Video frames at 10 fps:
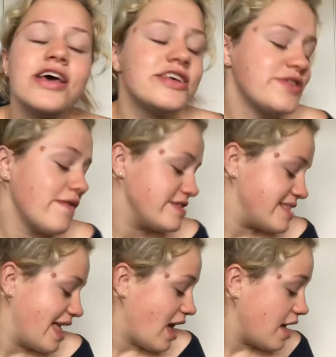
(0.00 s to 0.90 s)
So
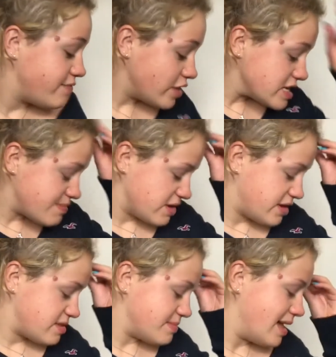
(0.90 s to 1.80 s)
obviously I vlogged my
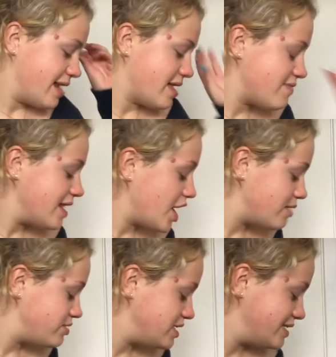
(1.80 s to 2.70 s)
trip to Milan and I really
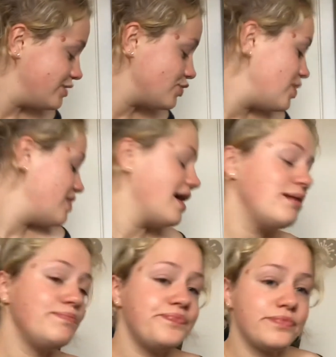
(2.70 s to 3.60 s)
hope you did enjoy
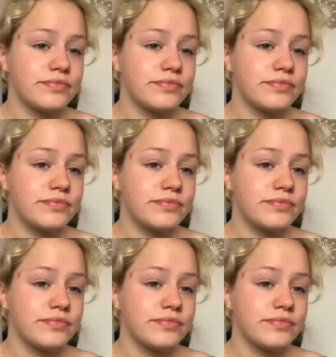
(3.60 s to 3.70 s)
them.